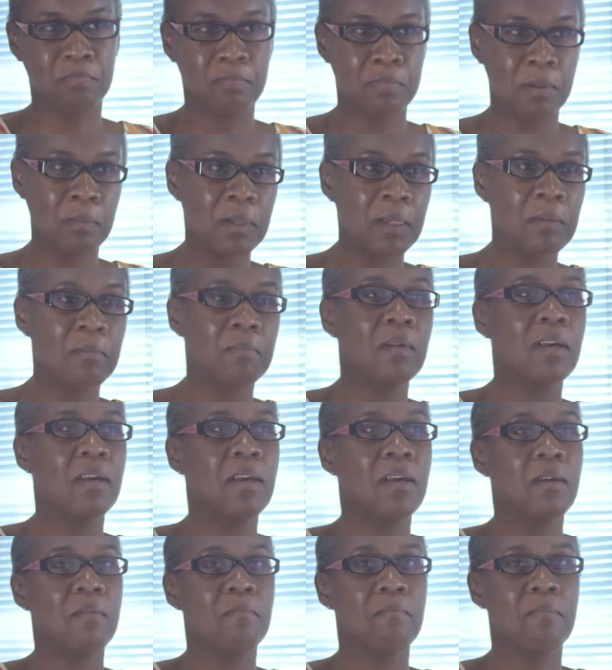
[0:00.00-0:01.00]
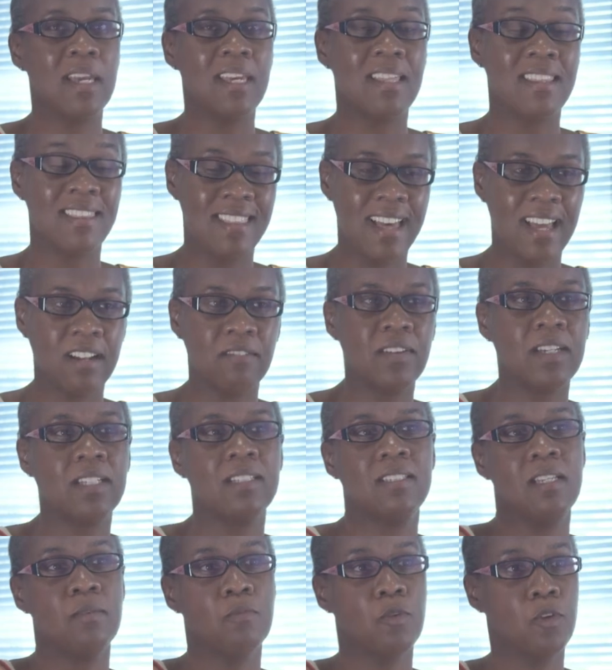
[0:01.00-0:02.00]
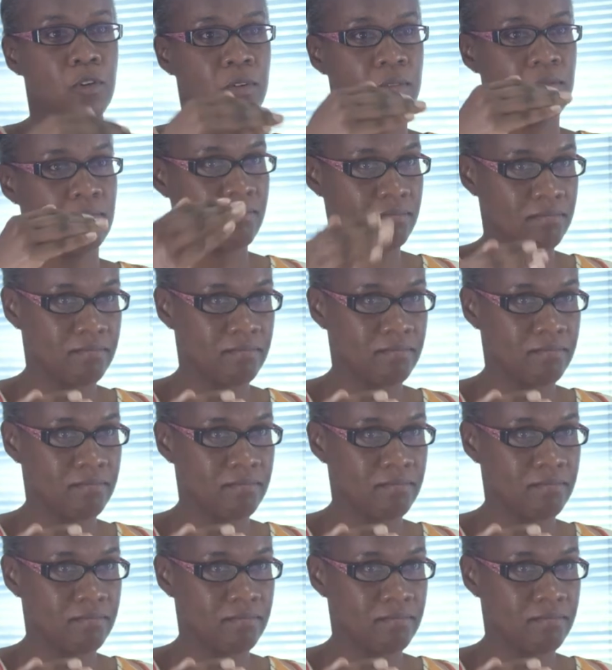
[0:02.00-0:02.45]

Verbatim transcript: probably make that vaccine more